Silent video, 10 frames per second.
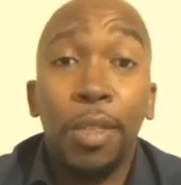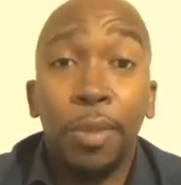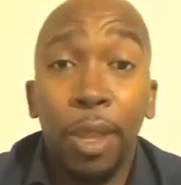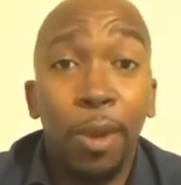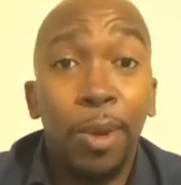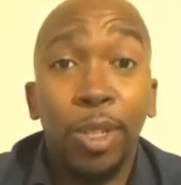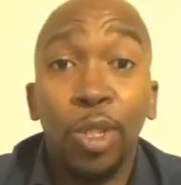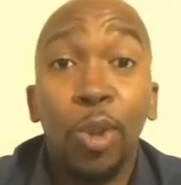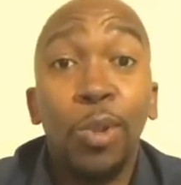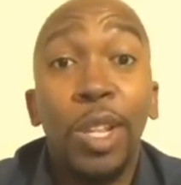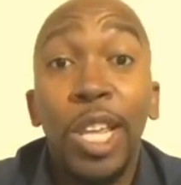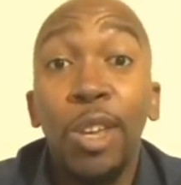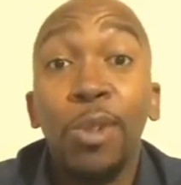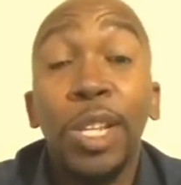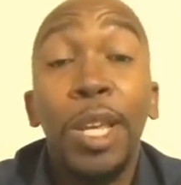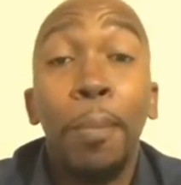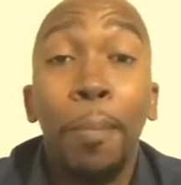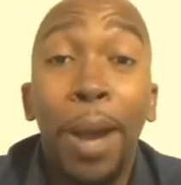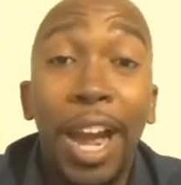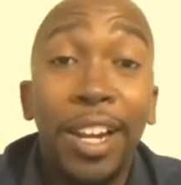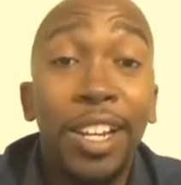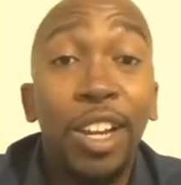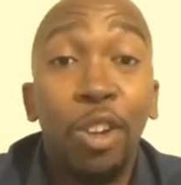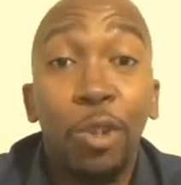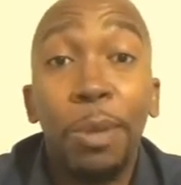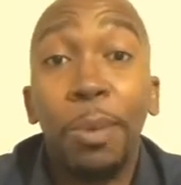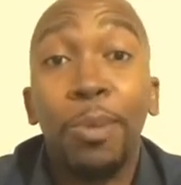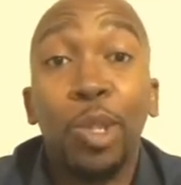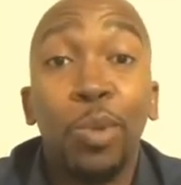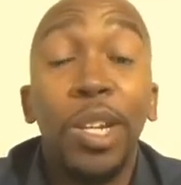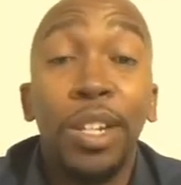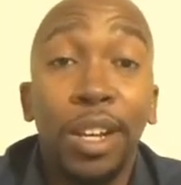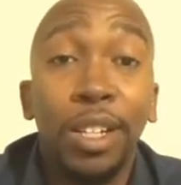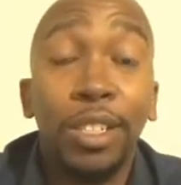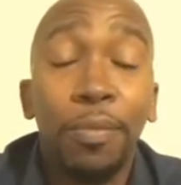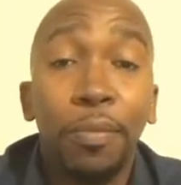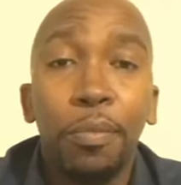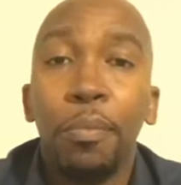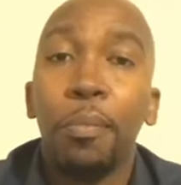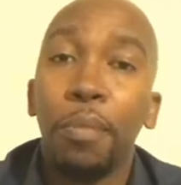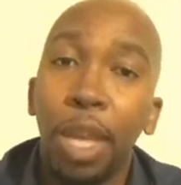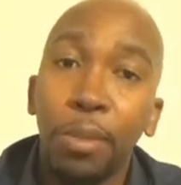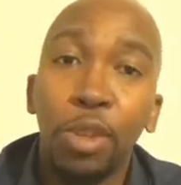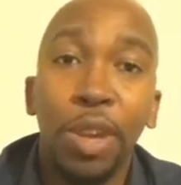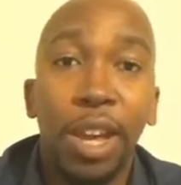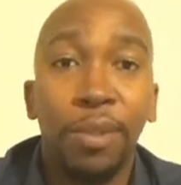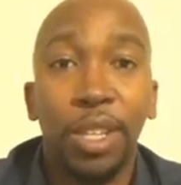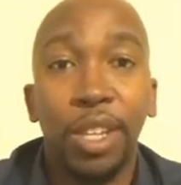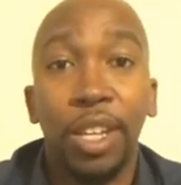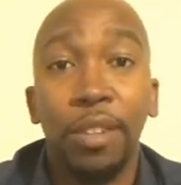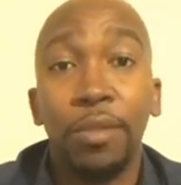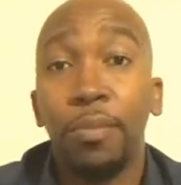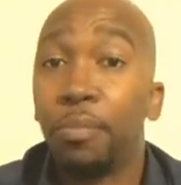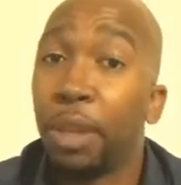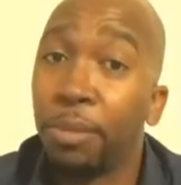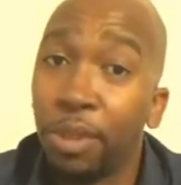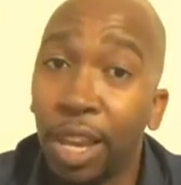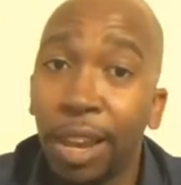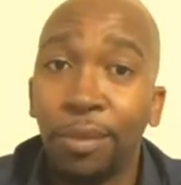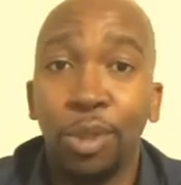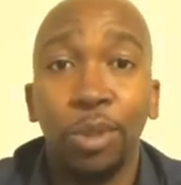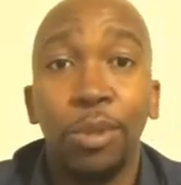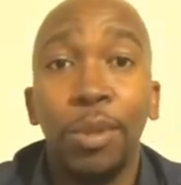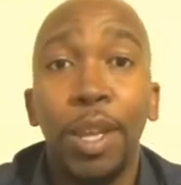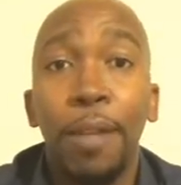there is no legally binding agreement between us. Maybe you have a kid. Maybe you have two.